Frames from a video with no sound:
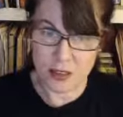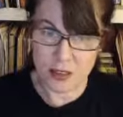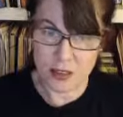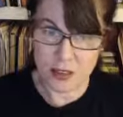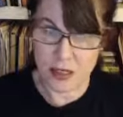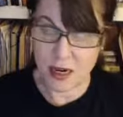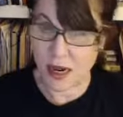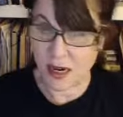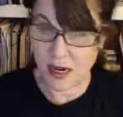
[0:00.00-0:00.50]
And
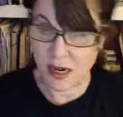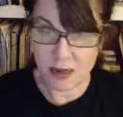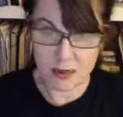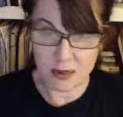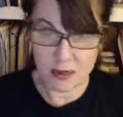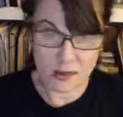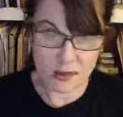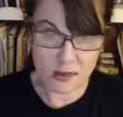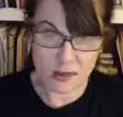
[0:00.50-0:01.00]
I
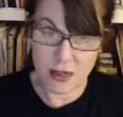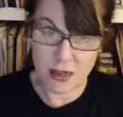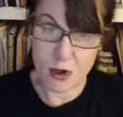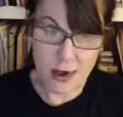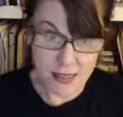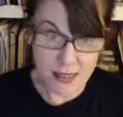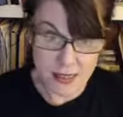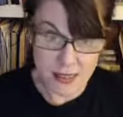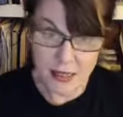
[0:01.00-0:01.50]

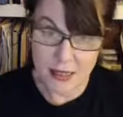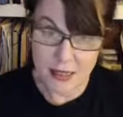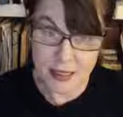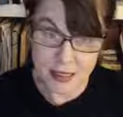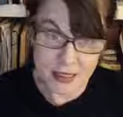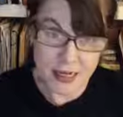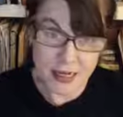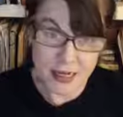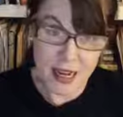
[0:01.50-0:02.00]
did, because
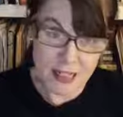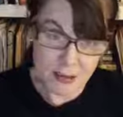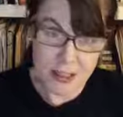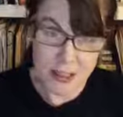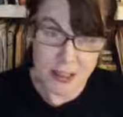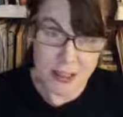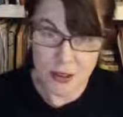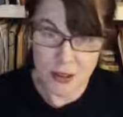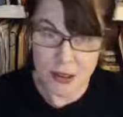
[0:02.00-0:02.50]
he asked me
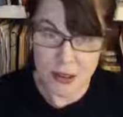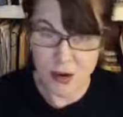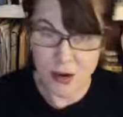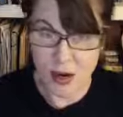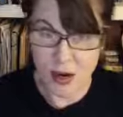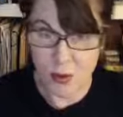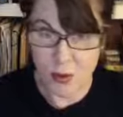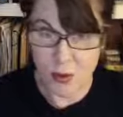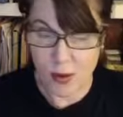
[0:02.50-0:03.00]
to, so I
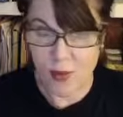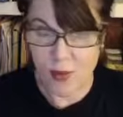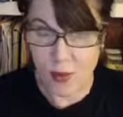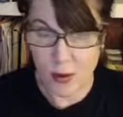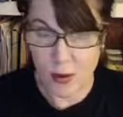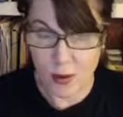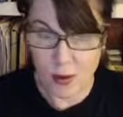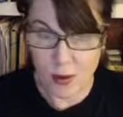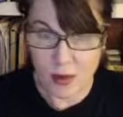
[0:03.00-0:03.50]
went
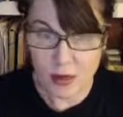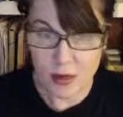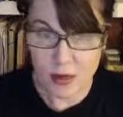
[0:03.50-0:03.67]
forward.